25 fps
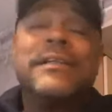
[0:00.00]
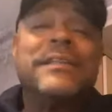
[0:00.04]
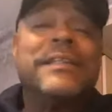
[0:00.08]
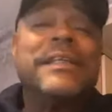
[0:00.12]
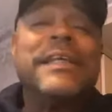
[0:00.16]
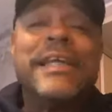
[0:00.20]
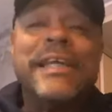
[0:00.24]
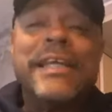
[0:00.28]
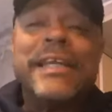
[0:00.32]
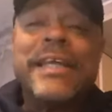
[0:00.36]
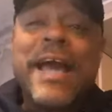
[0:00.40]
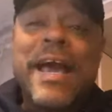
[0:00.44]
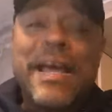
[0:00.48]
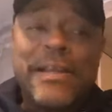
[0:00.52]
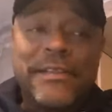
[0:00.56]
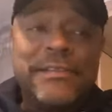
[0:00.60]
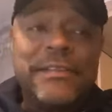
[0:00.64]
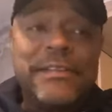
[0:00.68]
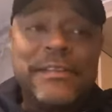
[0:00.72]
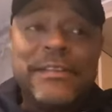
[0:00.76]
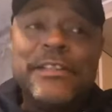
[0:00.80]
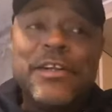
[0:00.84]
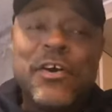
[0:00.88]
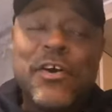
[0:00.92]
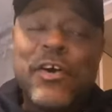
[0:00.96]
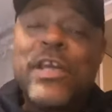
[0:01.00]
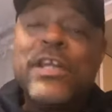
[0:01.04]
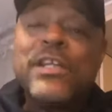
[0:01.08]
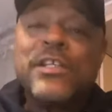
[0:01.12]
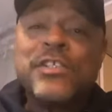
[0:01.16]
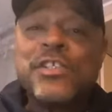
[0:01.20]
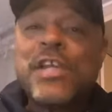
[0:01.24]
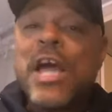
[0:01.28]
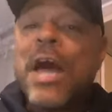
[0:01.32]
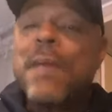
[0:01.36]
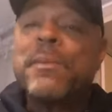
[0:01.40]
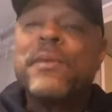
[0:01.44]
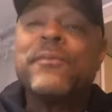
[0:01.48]
he'd have
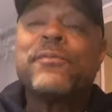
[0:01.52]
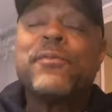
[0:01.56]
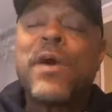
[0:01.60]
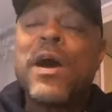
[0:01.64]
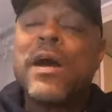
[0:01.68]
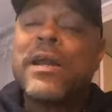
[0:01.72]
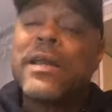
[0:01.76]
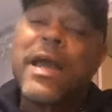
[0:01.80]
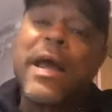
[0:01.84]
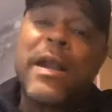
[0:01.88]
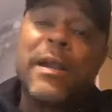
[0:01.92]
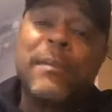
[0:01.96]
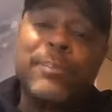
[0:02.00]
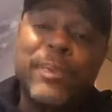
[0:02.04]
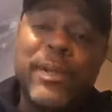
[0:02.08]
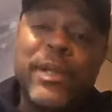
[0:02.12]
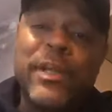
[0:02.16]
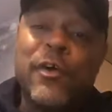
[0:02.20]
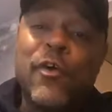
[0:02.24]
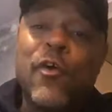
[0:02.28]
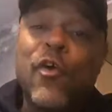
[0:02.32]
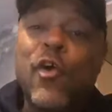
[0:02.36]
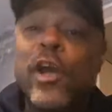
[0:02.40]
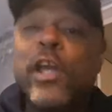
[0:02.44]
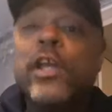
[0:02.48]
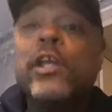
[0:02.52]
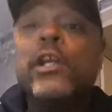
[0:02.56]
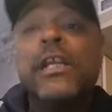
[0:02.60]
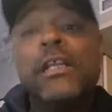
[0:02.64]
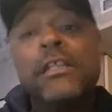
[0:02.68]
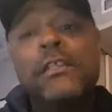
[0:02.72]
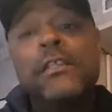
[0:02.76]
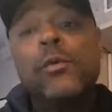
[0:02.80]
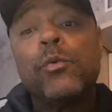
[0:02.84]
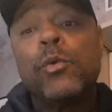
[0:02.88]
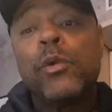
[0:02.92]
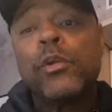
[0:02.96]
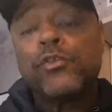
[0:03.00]
shot me before I got up in there, or at
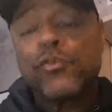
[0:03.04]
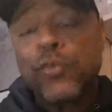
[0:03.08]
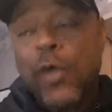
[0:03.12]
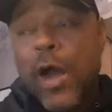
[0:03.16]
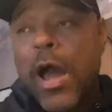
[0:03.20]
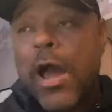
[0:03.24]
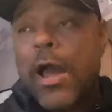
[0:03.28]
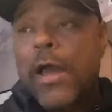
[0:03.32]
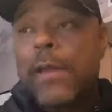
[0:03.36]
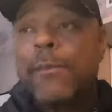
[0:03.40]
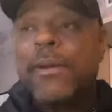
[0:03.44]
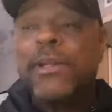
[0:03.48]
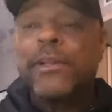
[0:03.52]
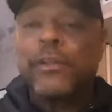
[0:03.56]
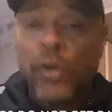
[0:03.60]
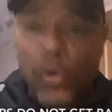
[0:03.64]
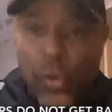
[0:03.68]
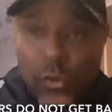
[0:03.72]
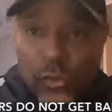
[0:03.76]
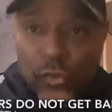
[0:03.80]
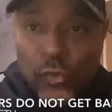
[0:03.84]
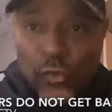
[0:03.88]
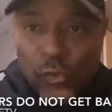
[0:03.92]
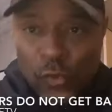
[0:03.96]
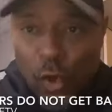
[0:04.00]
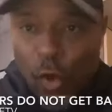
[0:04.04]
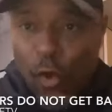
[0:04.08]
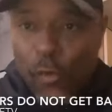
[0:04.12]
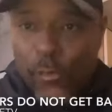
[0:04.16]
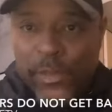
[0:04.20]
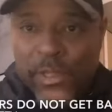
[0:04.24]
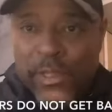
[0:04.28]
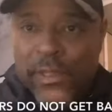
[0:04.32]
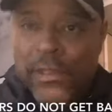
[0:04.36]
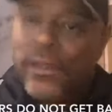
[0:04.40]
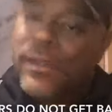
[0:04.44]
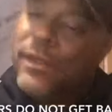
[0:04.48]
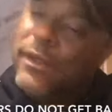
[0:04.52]
least he would have tried. But those who know
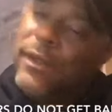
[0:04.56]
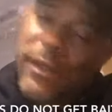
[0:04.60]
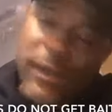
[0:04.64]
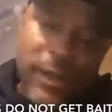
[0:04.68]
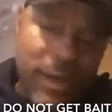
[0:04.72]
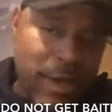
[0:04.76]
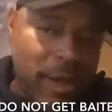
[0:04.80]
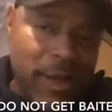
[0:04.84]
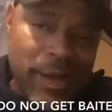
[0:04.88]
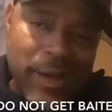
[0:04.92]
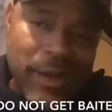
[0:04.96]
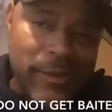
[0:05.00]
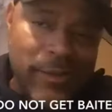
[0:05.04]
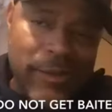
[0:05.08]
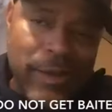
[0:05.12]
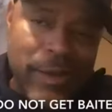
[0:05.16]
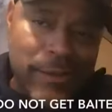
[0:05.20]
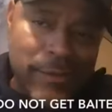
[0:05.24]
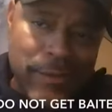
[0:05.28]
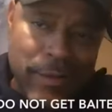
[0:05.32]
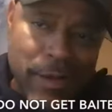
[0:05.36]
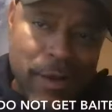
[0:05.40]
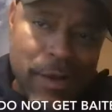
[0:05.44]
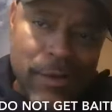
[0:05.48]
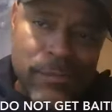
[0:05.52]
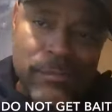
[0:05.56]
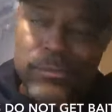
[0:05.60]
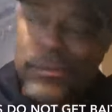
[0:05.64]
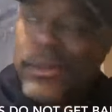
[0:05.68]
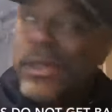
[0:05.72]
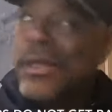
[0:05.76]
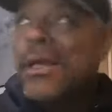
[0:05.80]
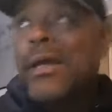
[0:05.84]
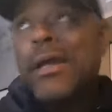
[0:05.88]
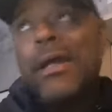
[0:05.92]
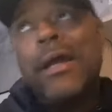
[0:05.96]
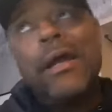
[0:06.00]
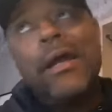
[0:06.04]
me, I ain't that dumb,
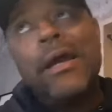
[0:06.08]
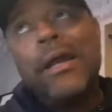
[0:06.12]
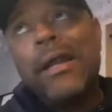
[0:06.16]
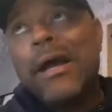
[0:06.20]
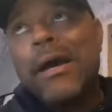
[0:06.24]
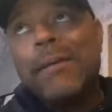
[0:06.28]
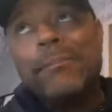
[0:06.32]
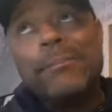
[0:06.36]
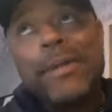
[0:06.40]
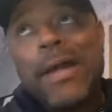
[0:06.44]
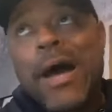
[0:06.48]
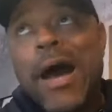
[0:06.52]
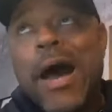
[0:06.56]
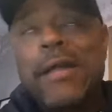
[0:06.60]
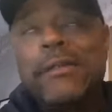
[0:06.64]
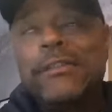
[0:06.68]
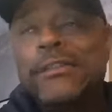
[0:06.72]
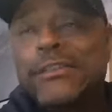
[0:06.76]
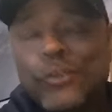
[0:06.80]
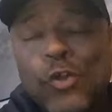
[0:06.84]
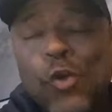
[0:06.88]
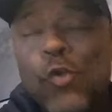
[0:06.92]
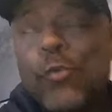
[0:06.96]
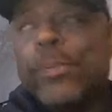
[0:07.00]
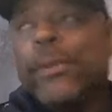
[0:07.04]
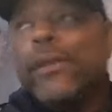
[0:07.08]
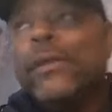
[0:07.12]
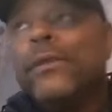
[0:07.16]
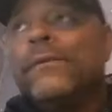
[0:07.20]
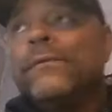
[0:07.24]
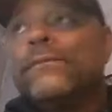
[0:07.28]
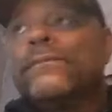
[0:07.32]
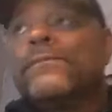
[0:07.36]
and I'm not stupid.